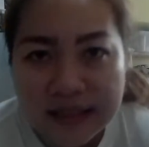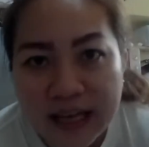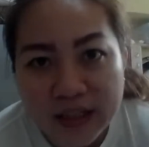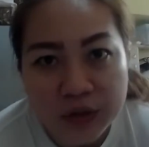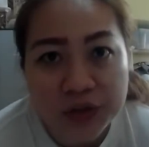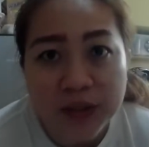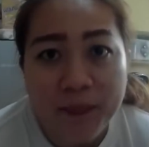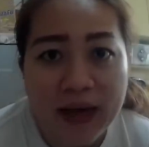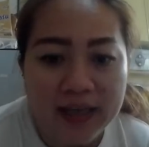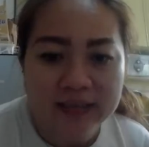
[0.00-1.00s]
Daiso
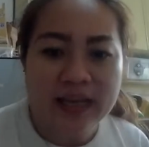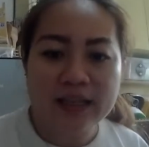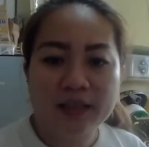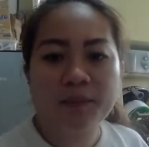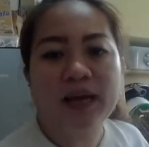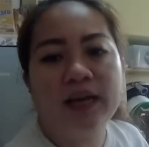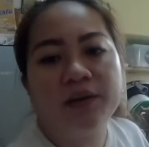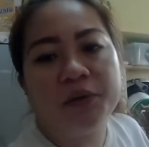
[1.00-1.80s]
Japan. Dahil diba,